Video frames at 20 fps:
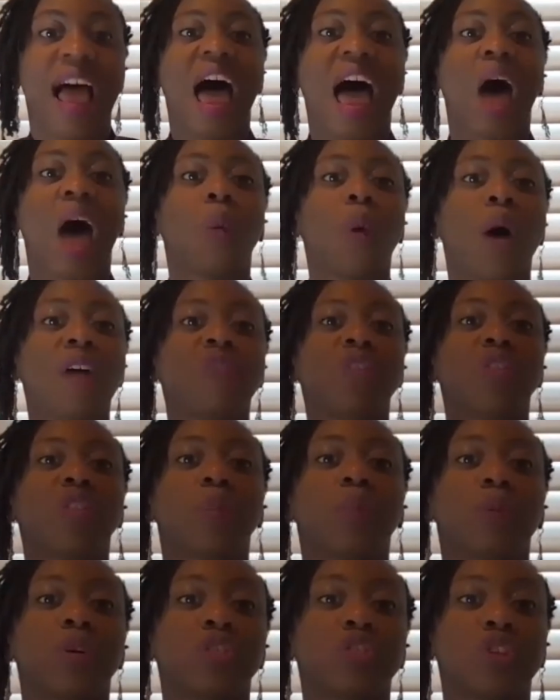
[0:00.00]
However,
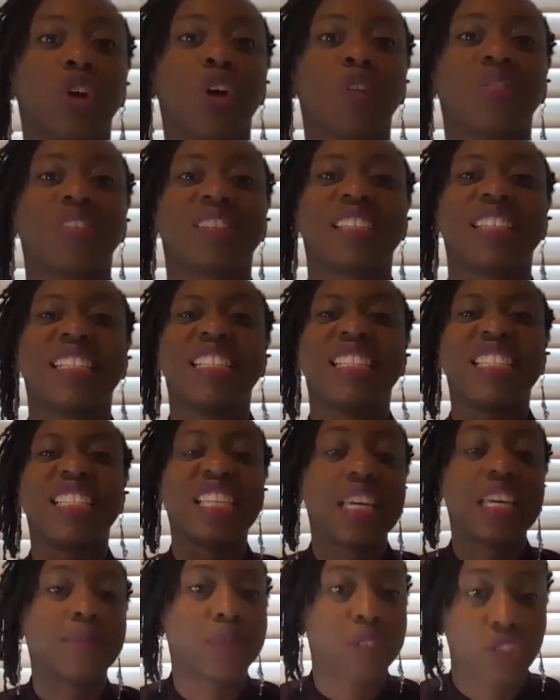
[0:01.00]
the preserve is in
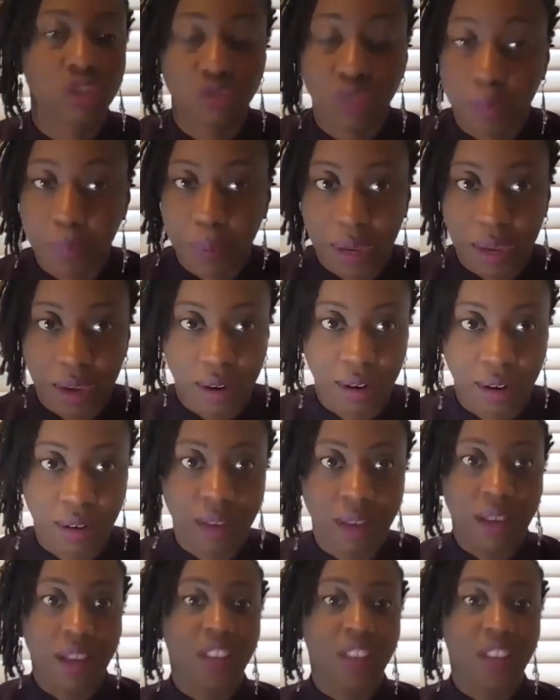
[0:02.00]
deep disrepair.